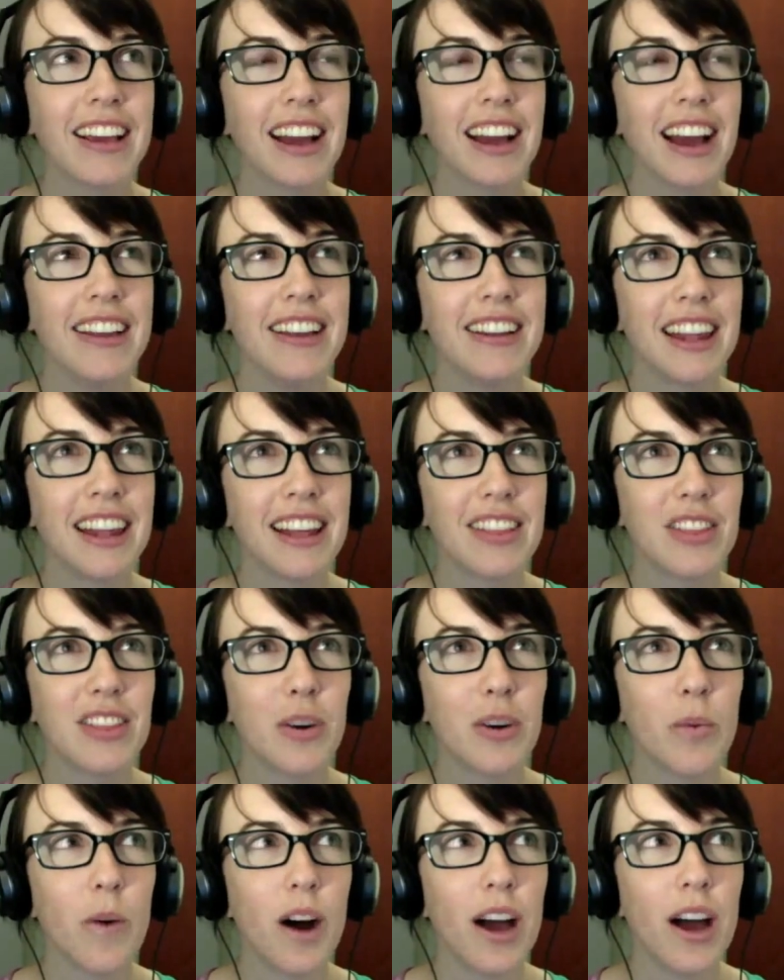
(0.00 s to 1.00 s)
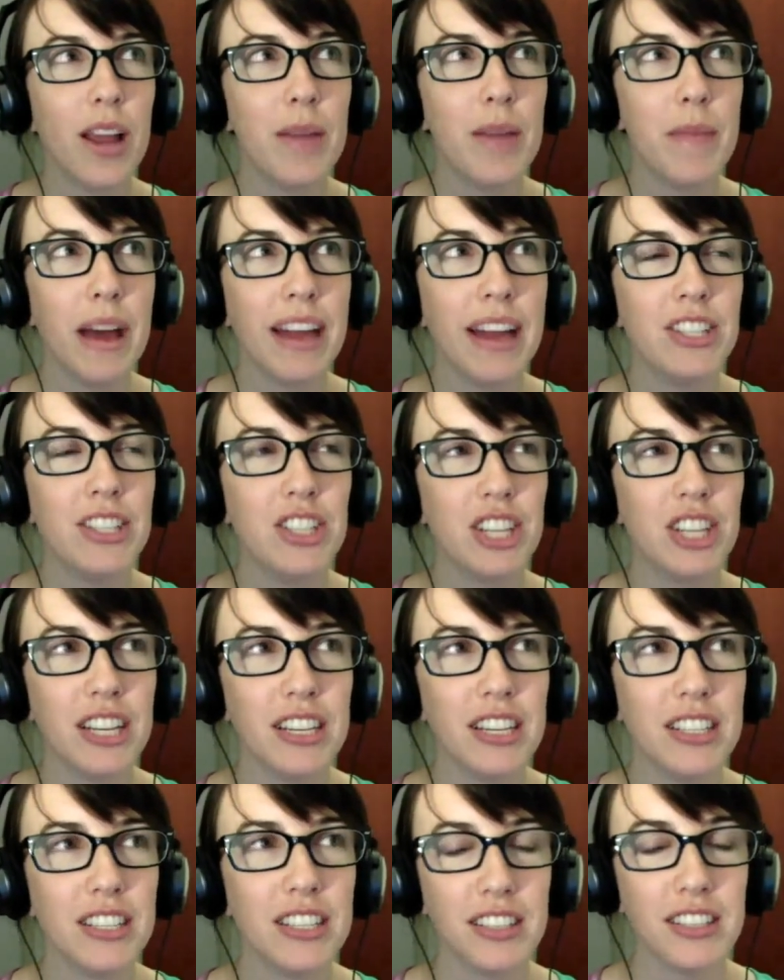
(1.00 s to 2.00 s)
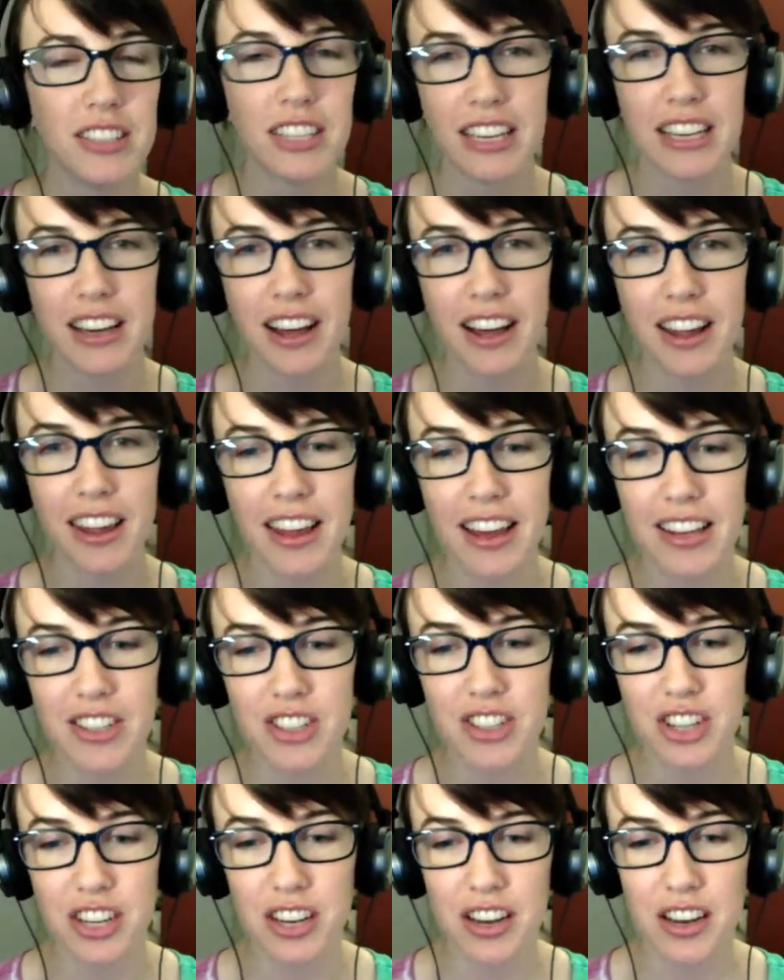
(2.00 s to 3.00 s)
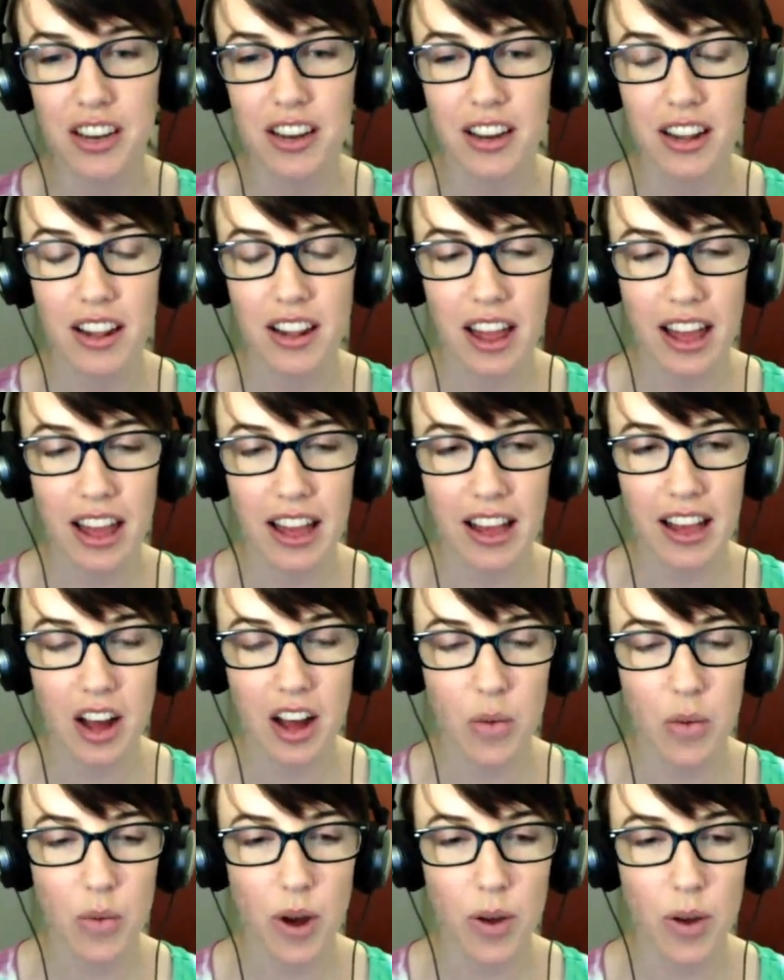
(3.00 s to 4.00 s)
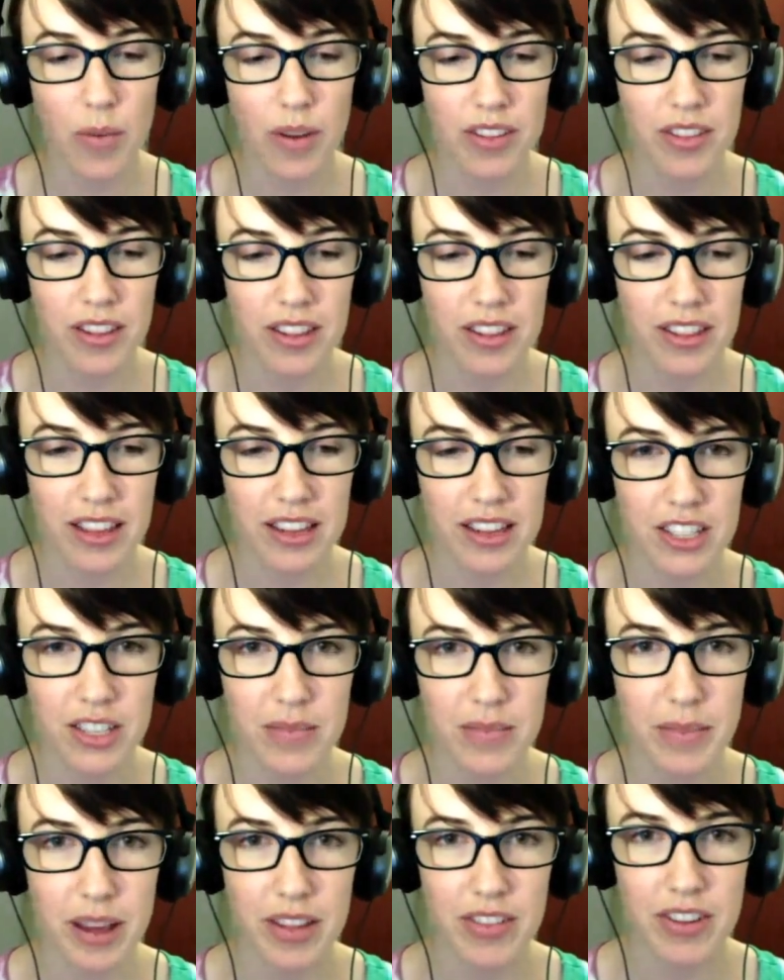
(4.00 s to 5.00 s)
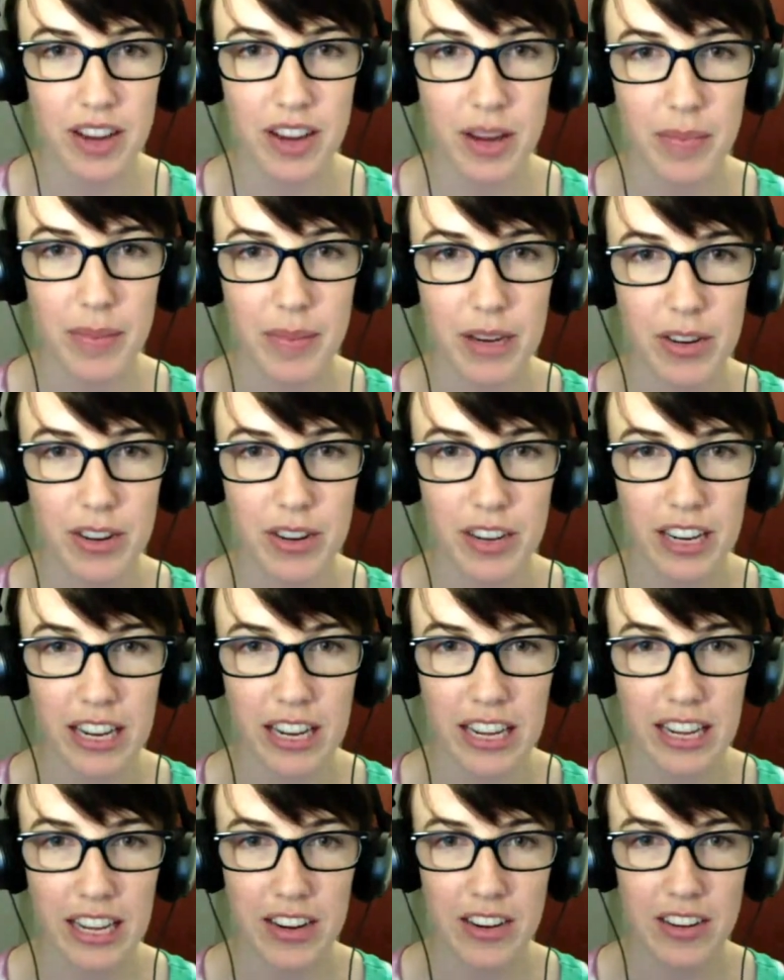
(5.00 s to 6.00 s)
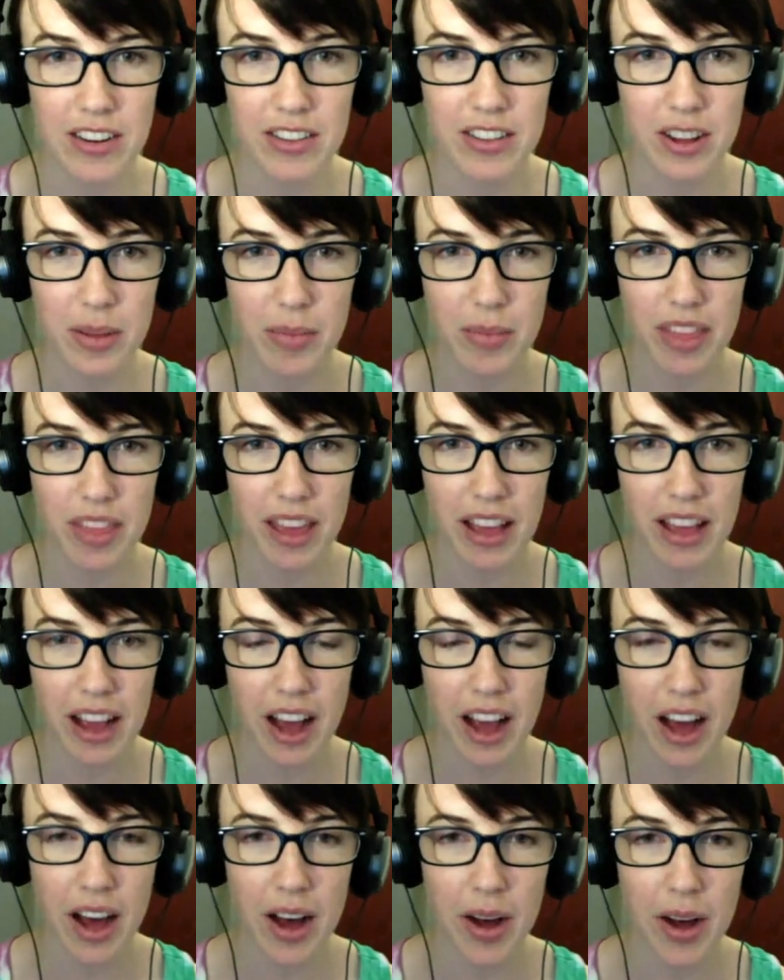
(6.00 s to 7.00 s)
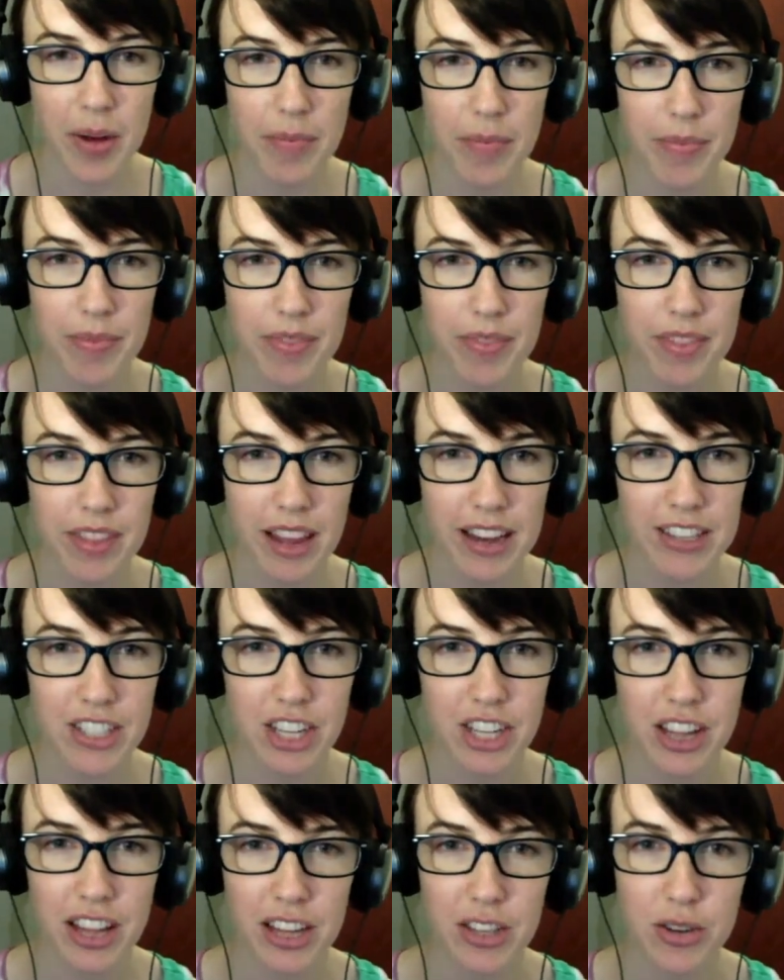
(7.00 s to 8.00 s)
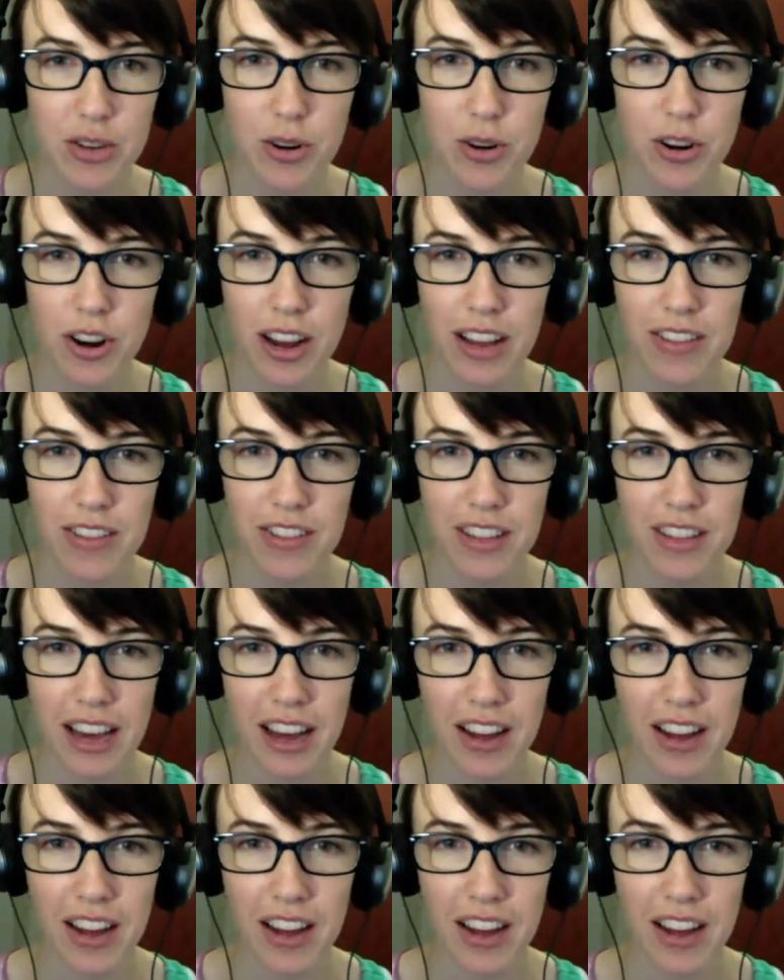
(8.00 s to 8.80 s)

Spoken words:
did like the one mention to the alleged, like, what was it that she messed up in her knee or something? That she tore her ACL or